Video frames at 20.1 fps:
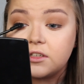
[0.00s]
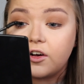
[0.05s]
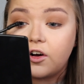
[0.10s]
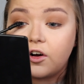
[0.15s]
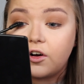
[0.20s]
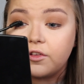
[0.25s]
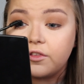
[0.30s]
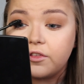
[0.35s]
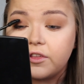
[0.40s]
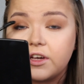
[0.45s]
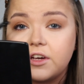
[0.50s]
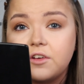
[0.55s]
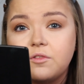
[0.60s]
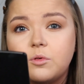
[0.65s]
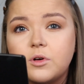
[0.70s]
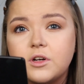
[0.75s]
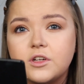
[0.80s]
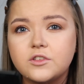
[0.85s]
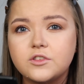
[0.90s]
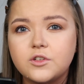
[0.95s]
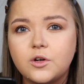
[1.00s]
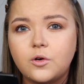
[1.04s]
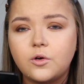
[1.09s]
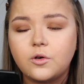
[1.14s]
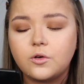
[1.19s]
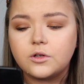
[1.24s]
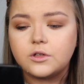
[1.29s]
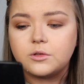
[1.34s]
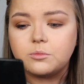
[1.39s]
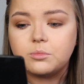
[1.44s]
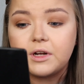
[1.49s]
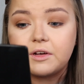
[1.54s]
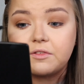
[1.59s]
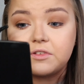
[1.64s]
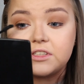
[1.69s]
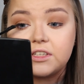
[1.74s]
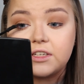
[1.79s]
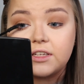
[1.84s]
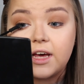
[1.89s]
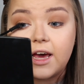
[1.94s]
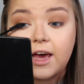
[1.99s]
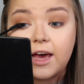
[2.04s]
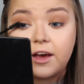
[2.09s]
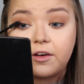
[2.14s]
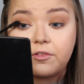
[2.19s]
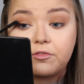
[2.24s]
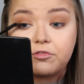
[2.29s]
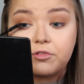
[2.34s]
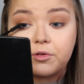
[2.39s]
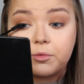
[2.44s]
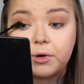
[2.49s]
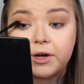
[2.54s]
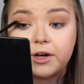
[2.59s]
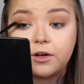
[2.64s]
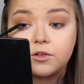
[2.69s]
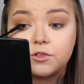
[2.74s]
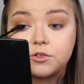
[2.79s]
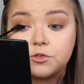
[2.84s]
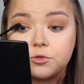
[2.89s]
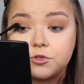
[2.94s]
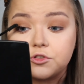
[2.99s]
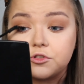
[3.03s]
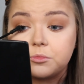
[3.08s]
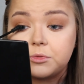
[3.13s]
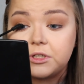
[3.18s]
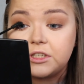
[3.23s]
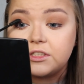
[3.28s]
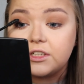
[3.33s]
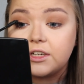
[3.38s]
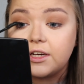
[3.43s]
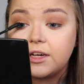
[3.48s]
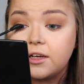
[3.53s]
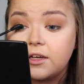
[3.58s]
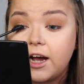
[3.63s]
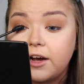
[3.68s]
Can't think of what it's called, but I've seen it everywhere on social media.